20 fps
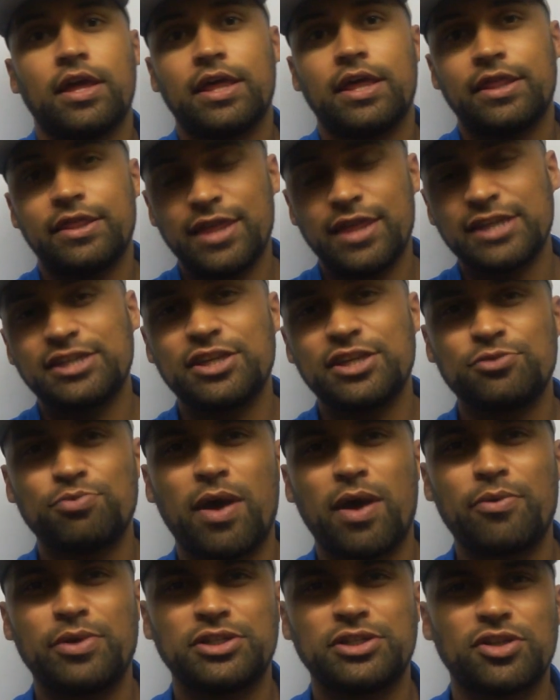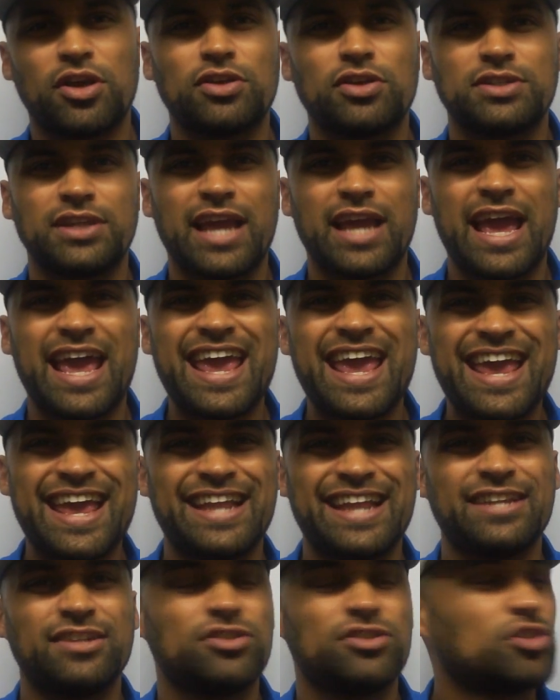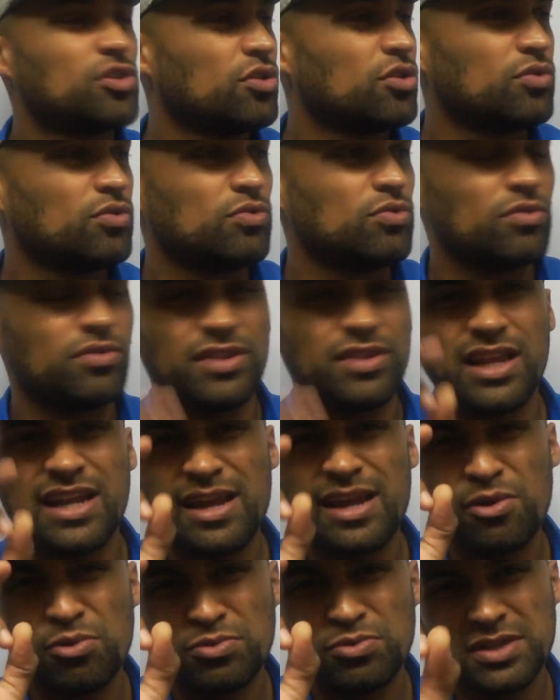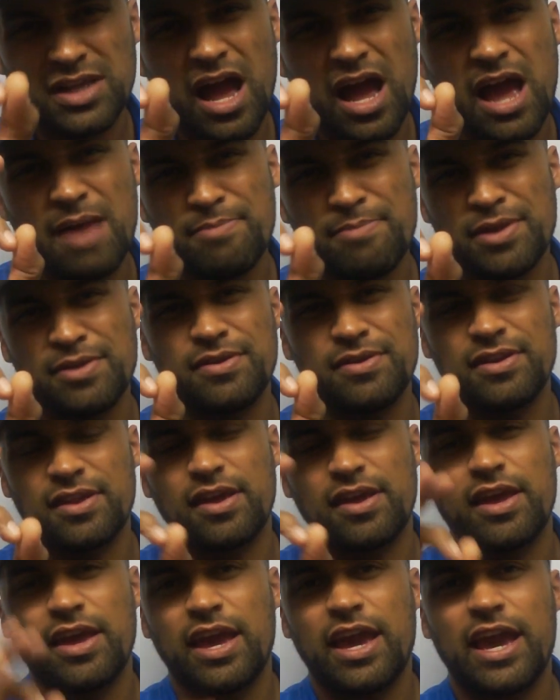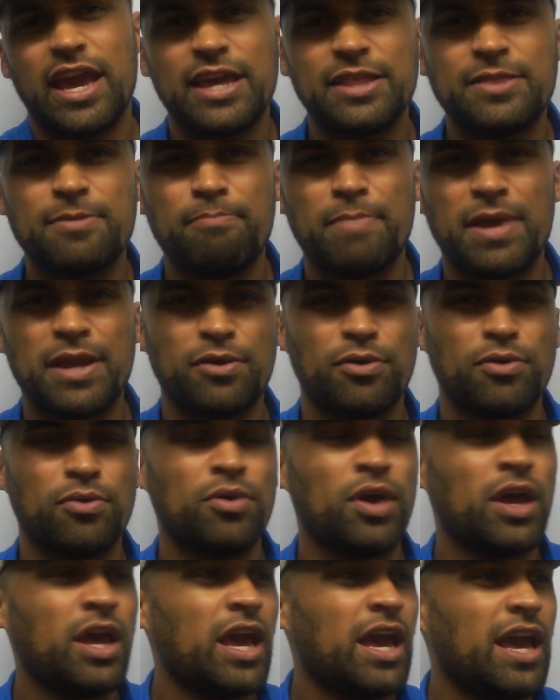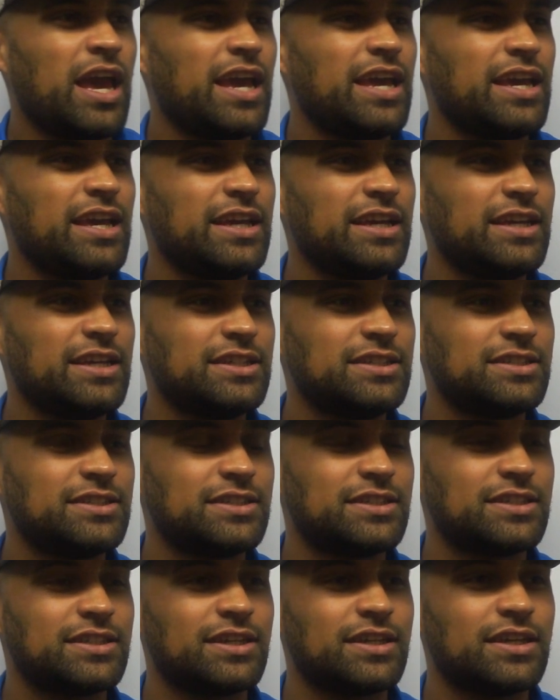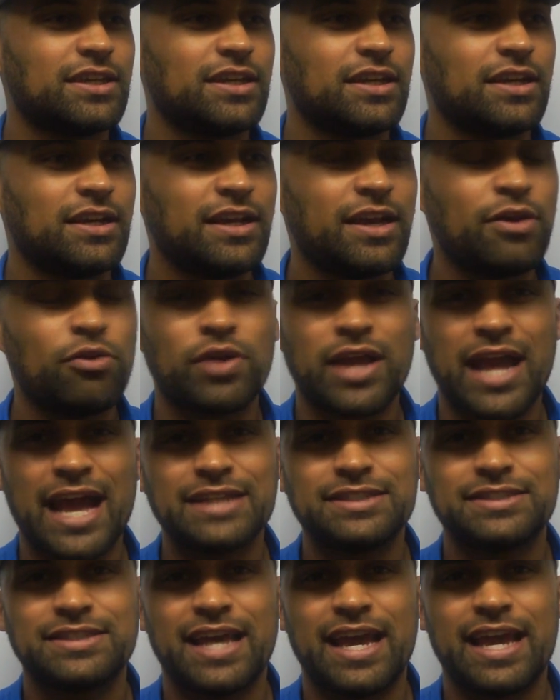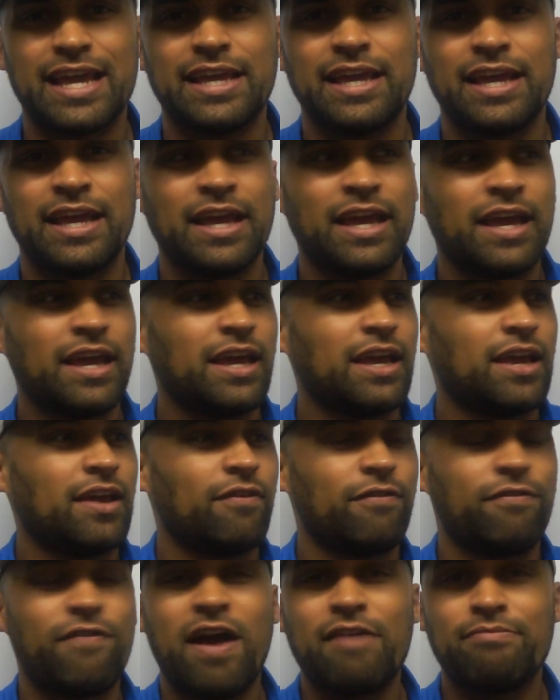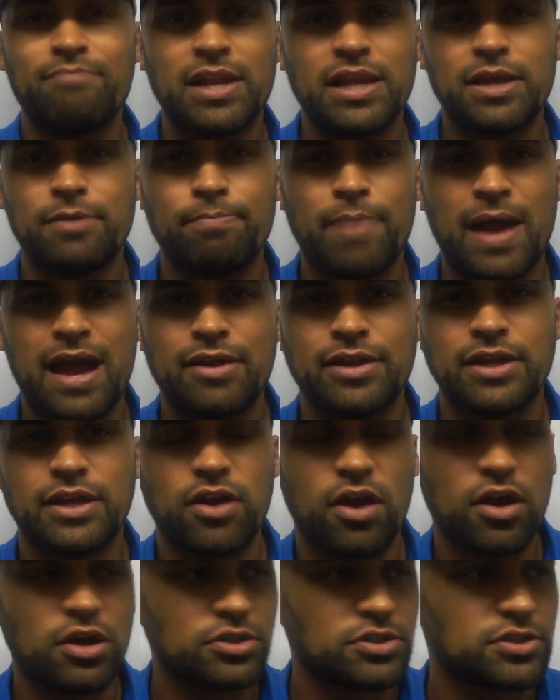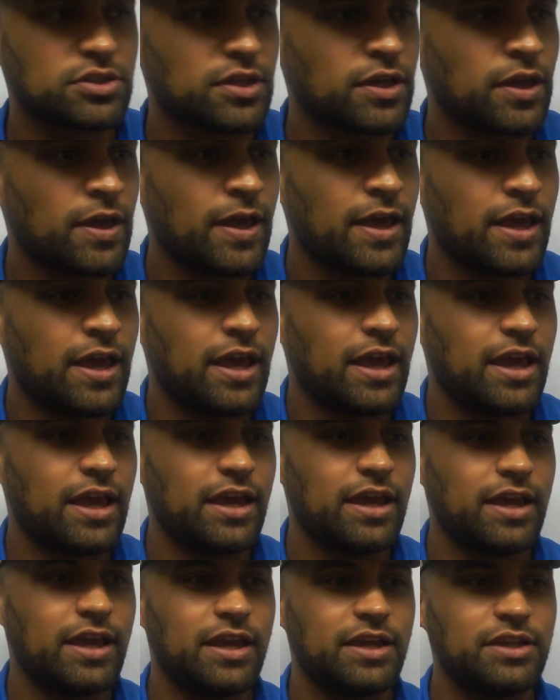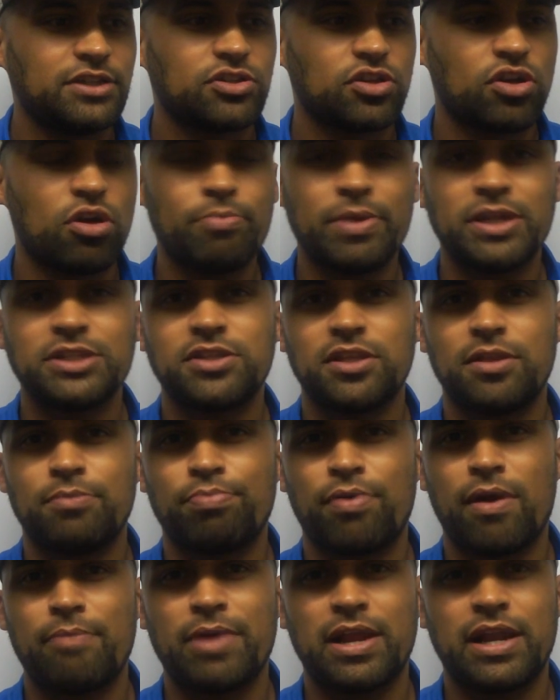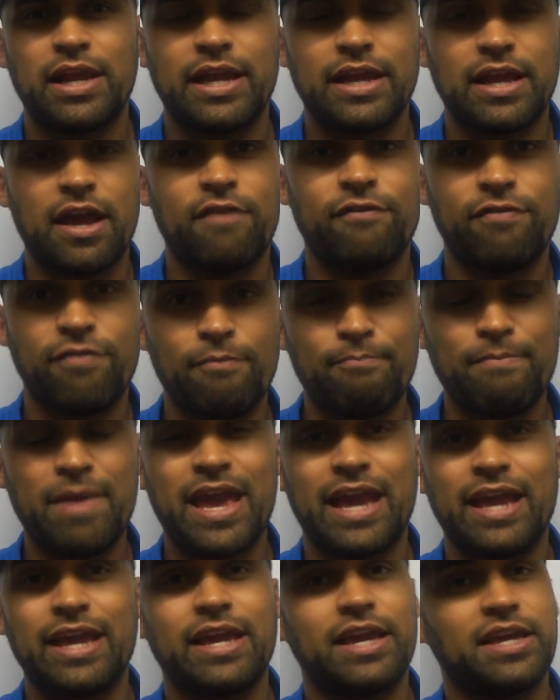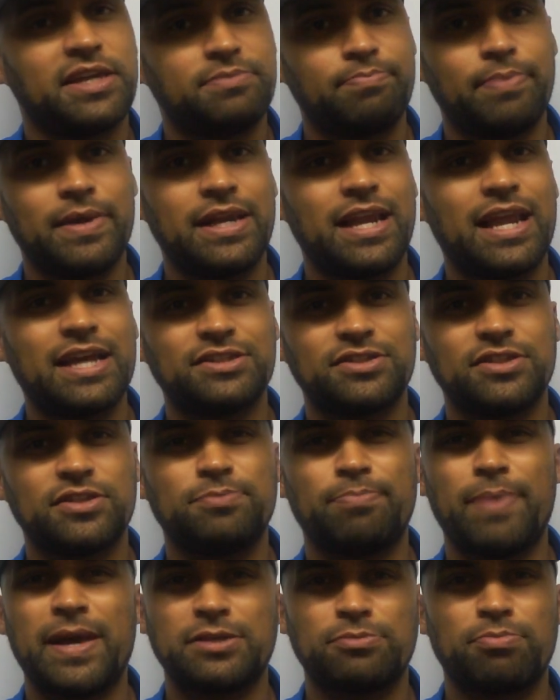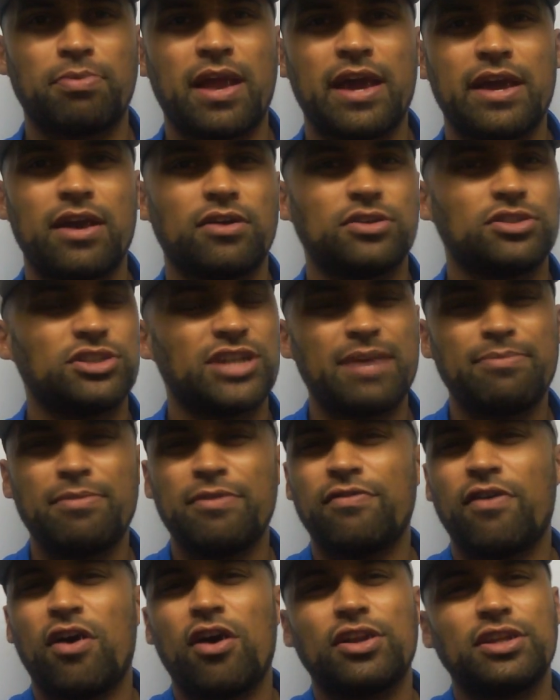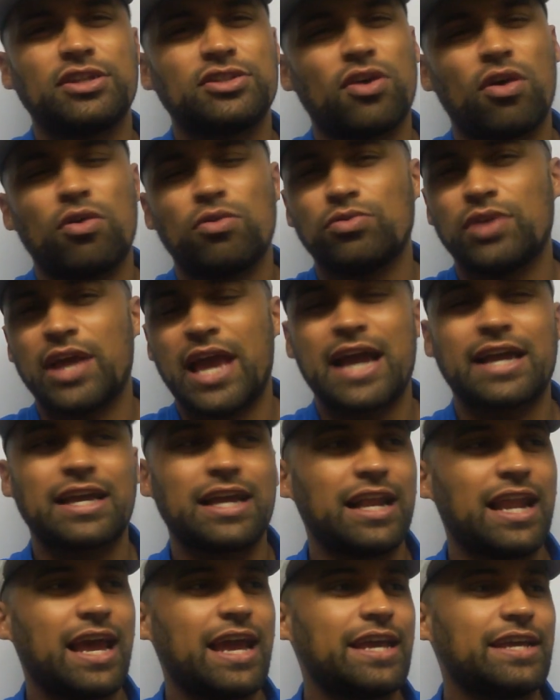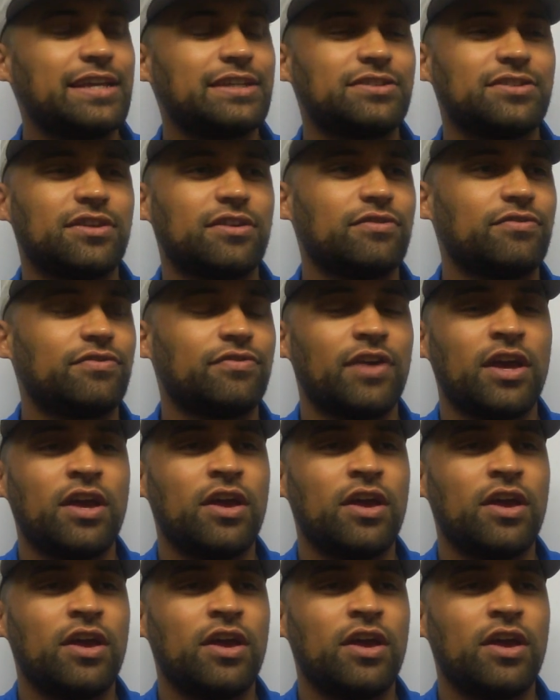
this is where we start to get into the little diamond in the middle. He's little Kante, £5 million he cost. He's come into the Premier League, and for me, he's been Leicester's best player. Jamie Vardy's got all the accolades of